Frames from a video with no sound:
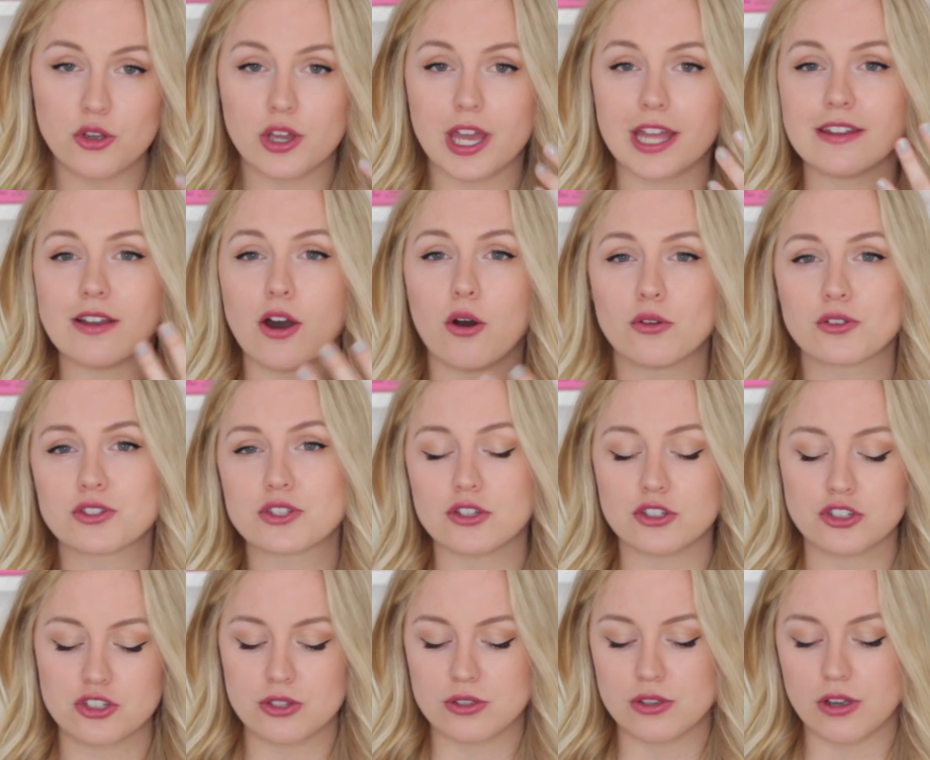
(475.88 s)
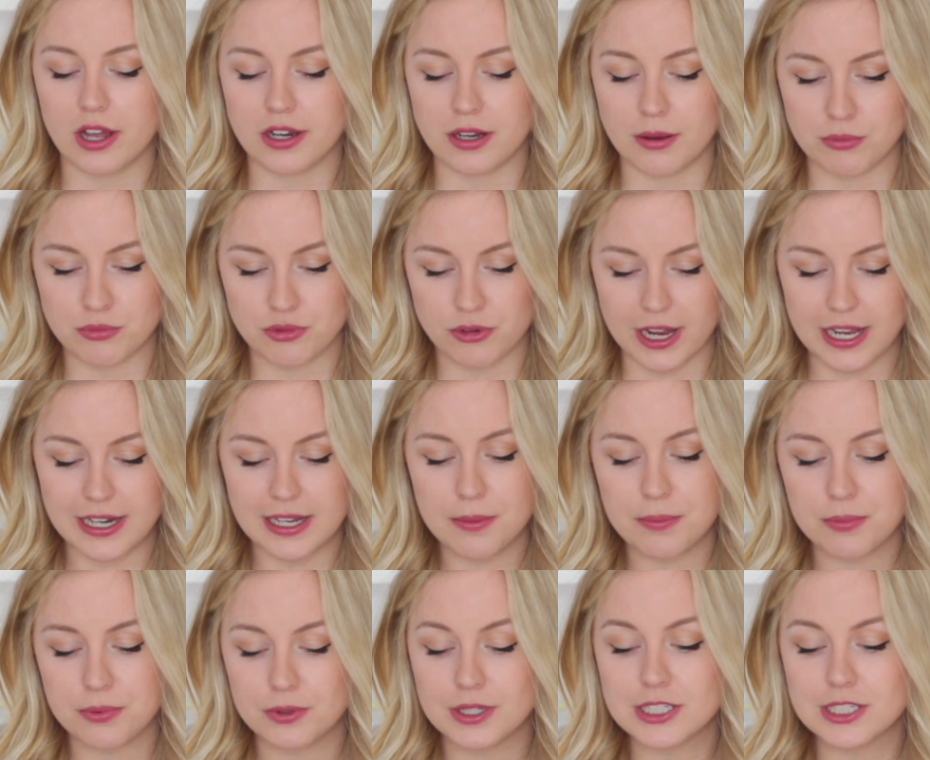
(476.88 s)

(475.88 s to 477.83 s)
You can also do an ombre lip,